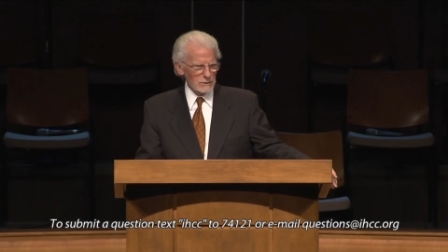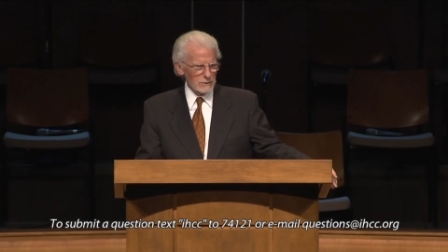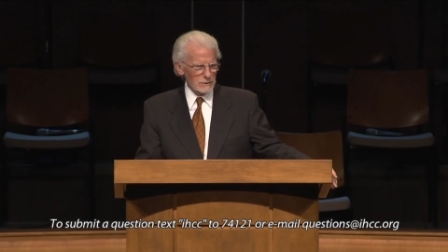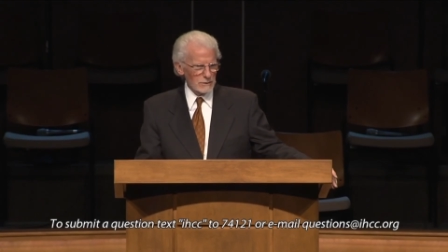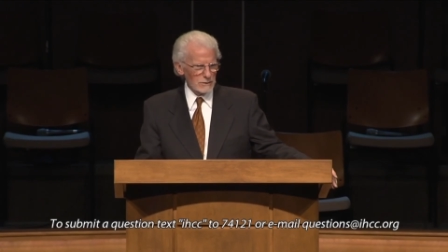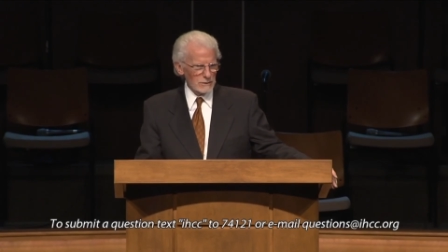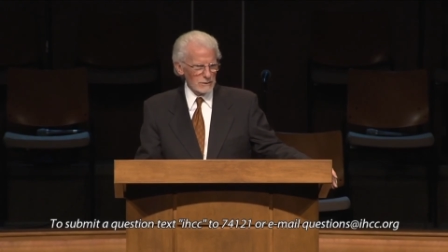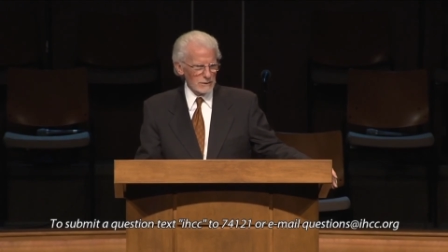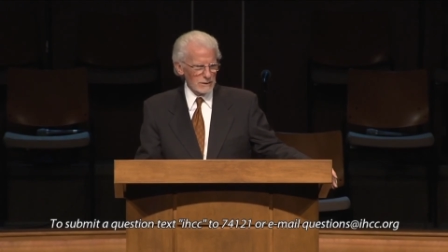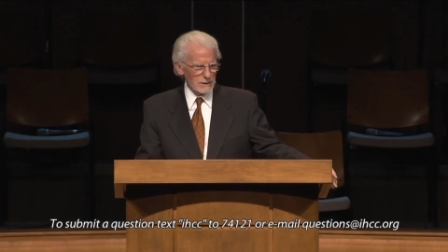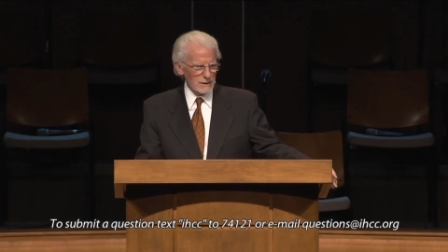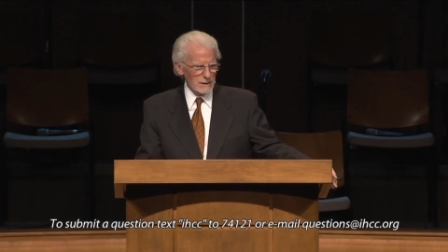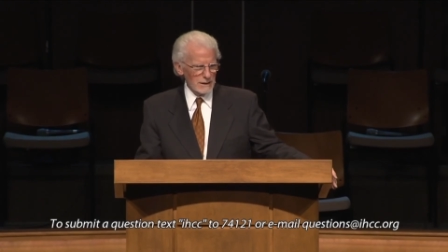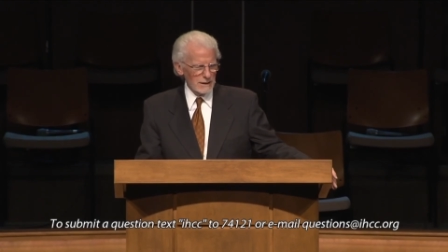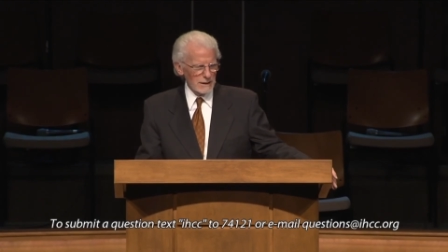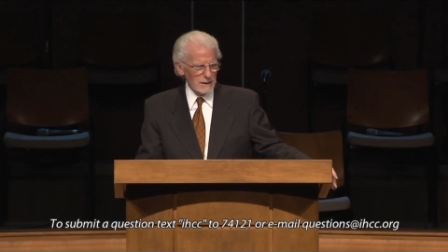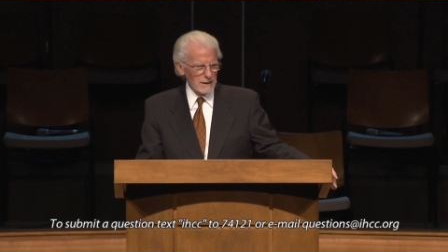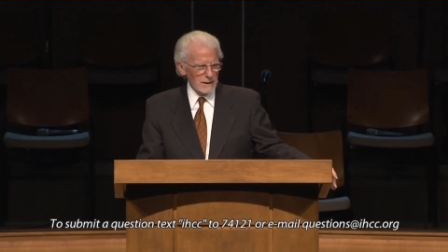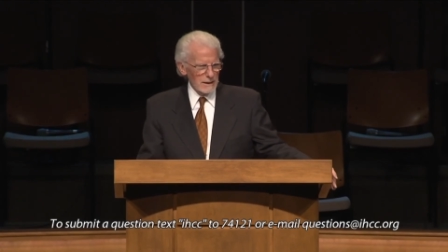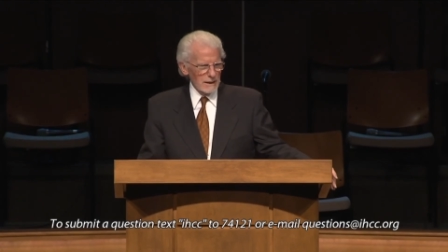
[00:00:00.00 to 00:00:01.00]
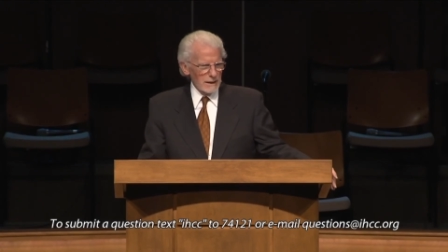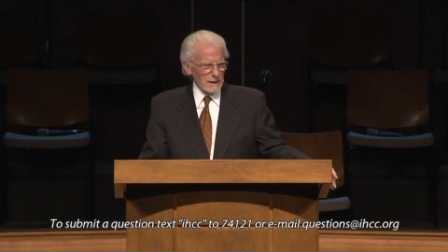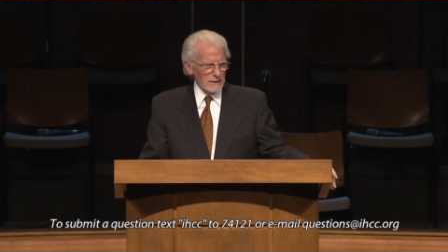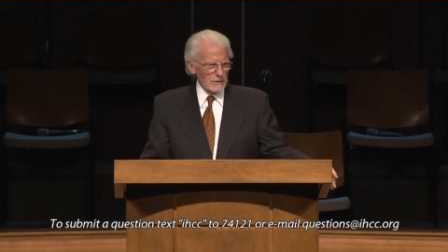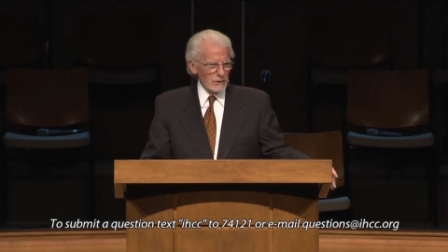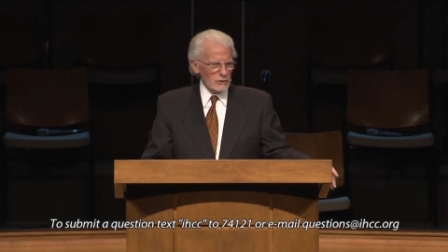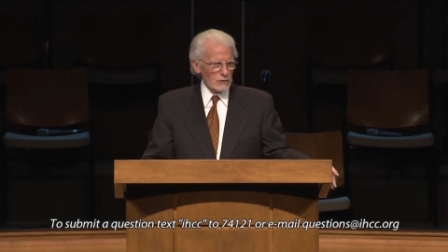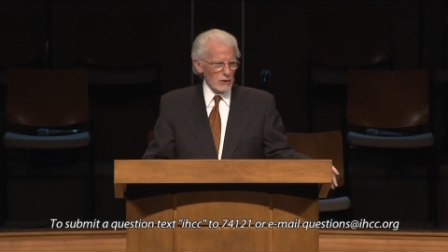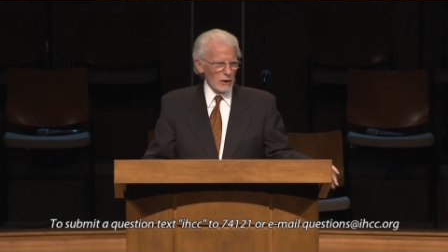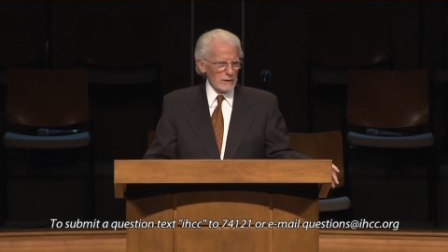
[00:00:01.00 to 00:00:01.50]
is
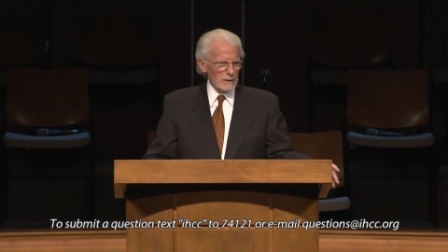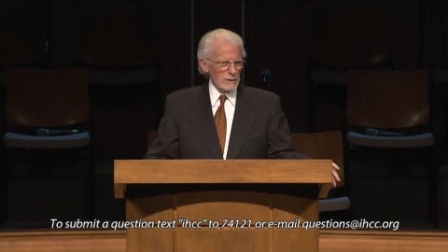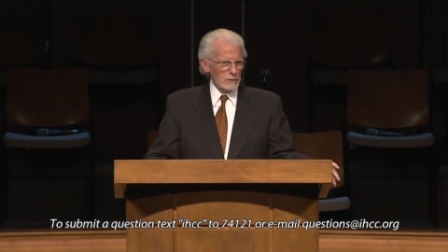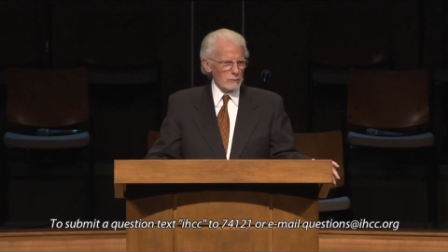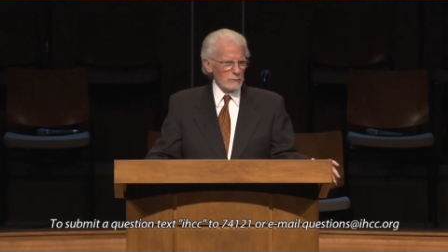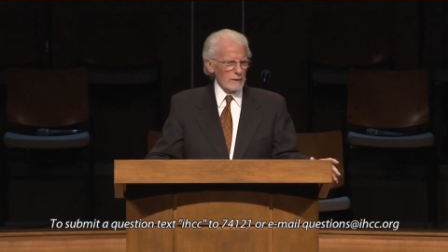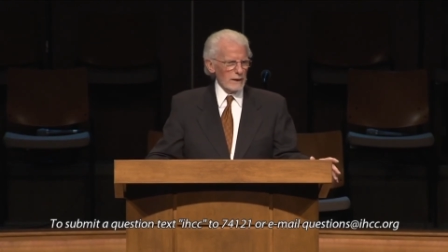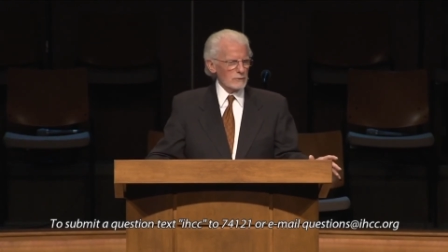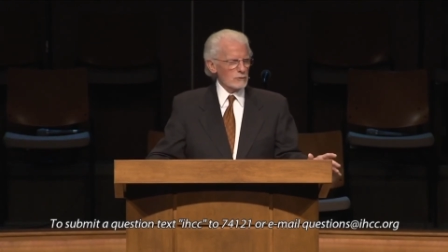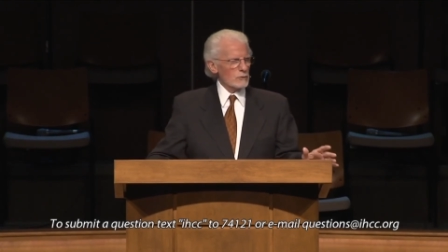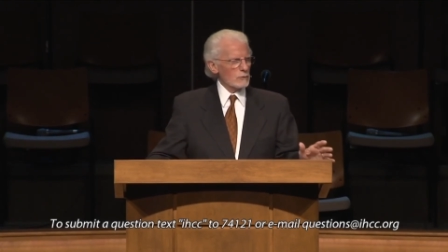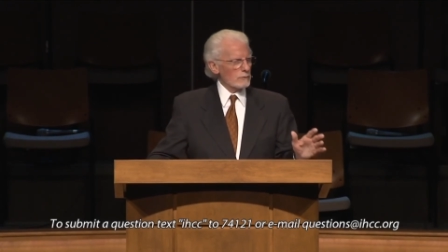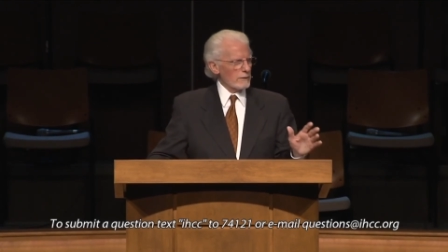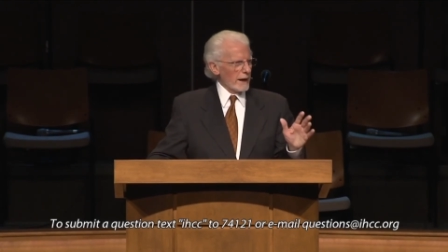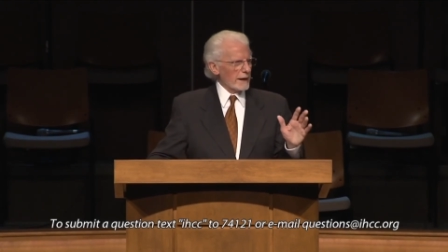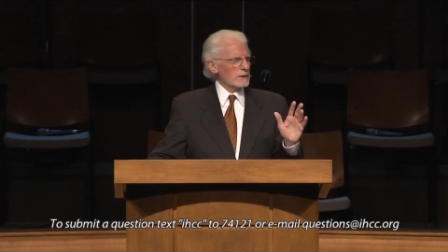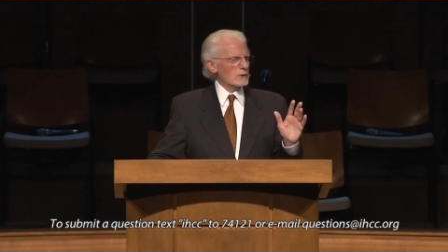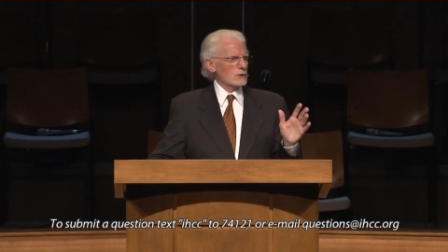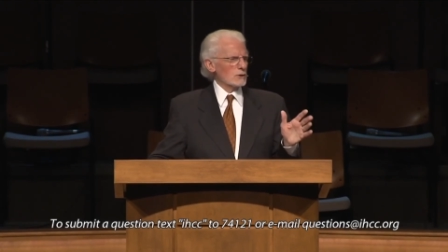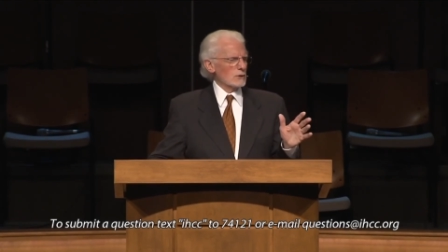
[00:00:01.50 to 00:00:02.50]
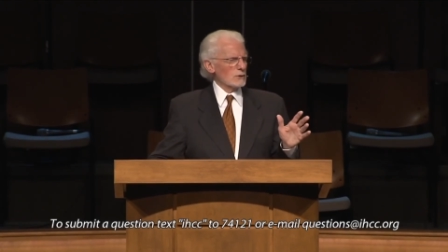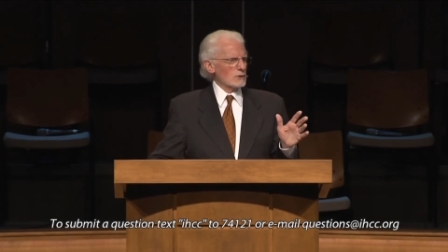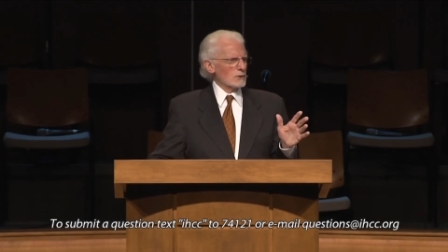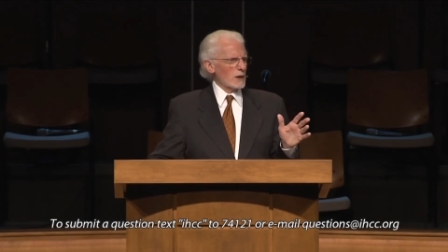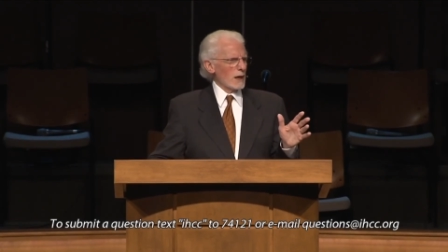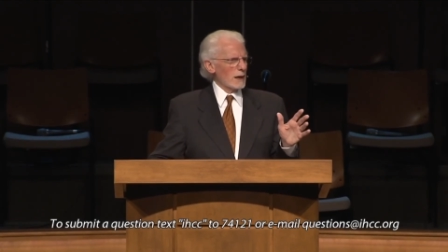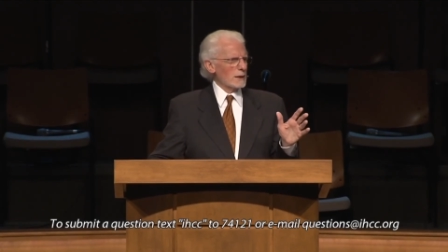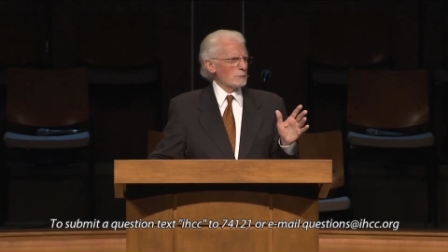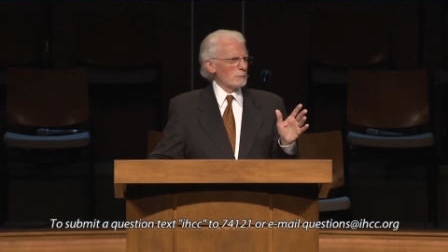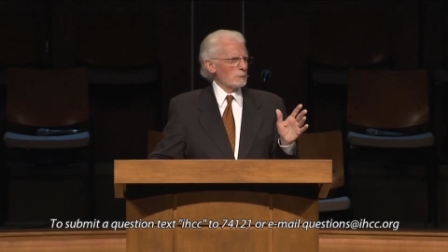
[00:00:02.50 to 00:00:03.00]
the chart of the resurrections.
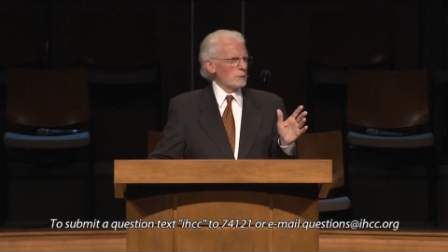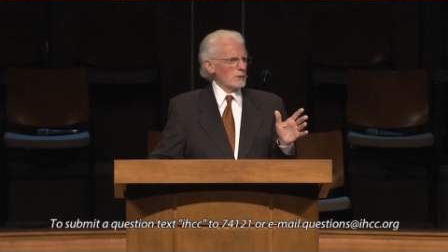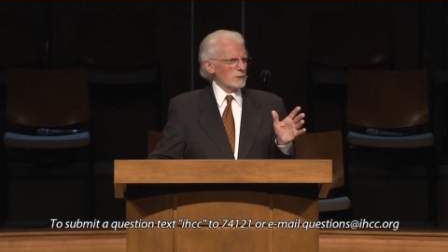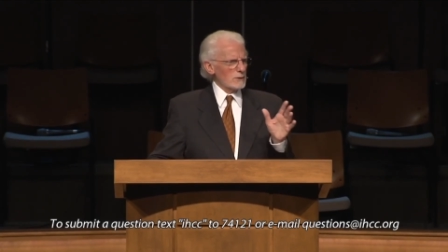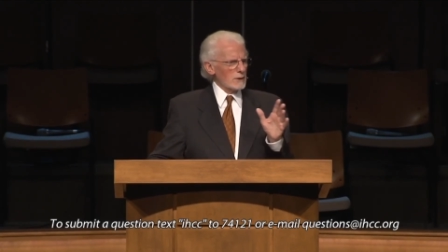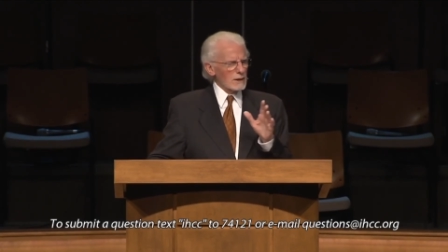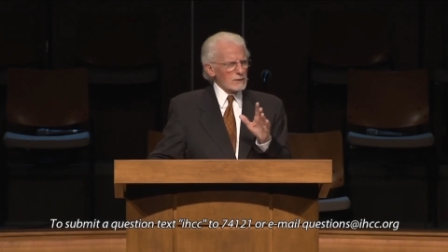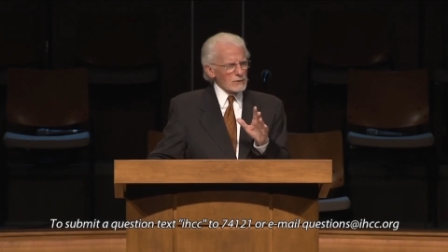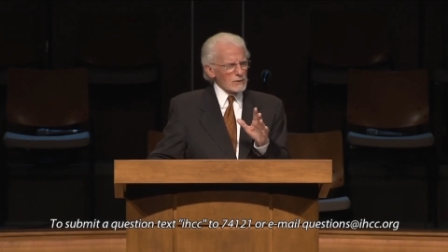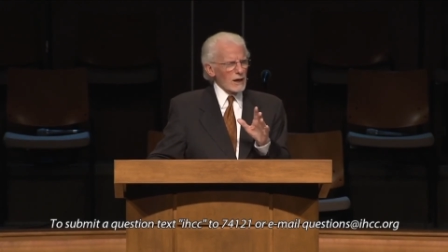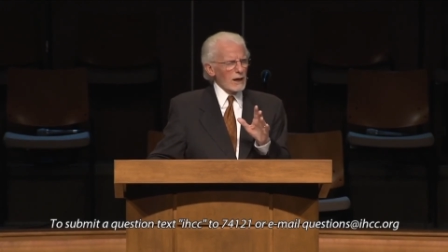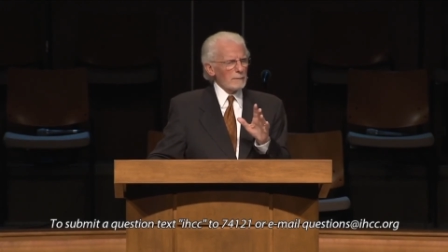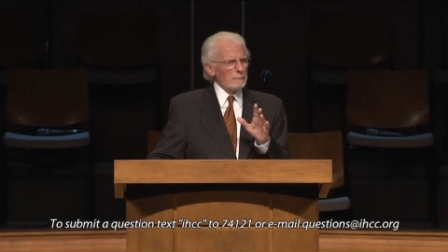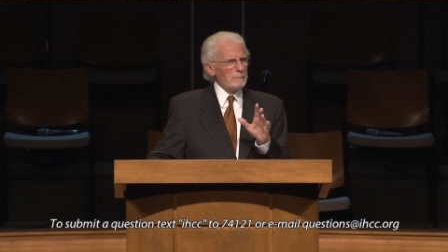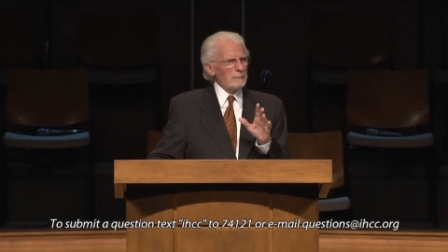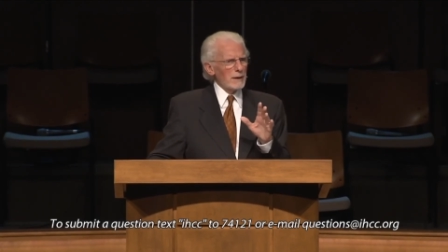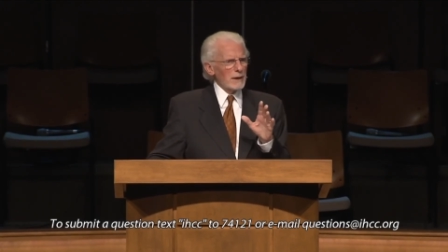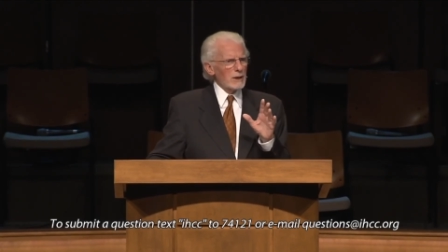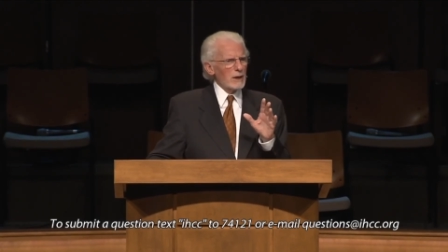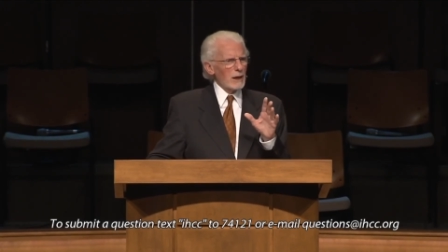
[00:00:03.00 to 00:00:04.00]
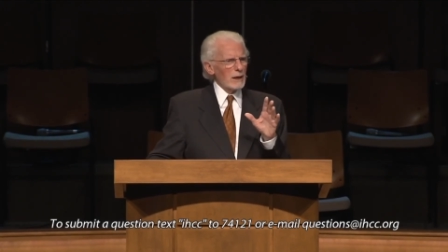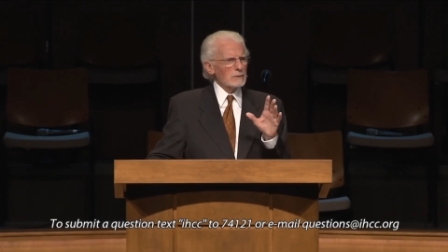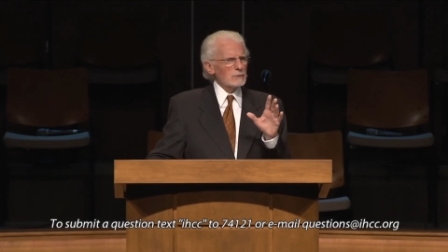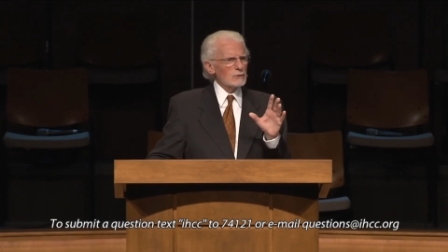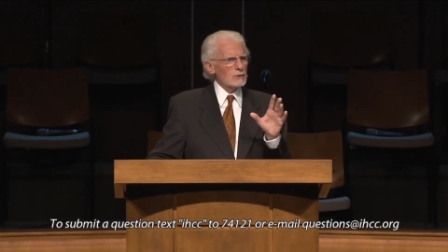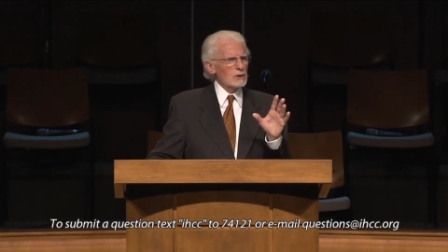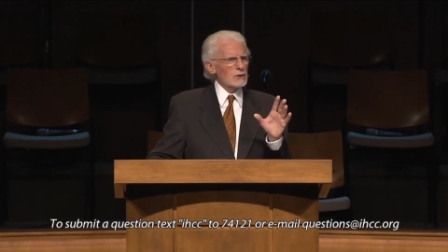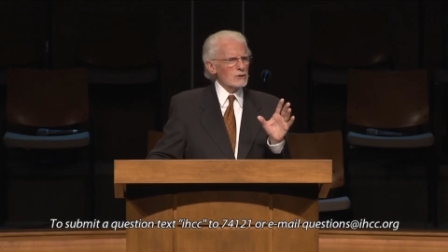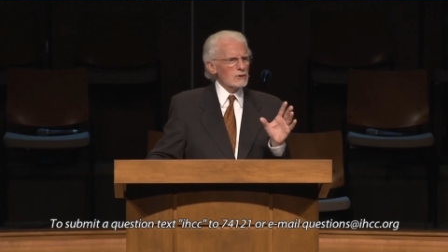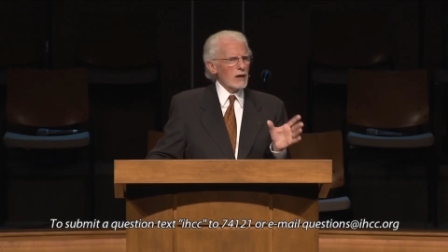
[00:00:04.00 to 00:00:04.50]
And I put this up
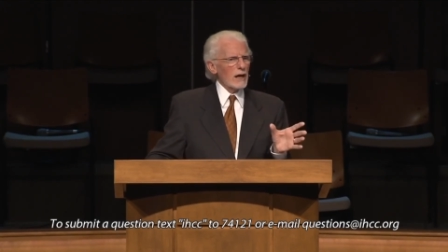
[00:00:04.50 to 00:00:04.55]
because the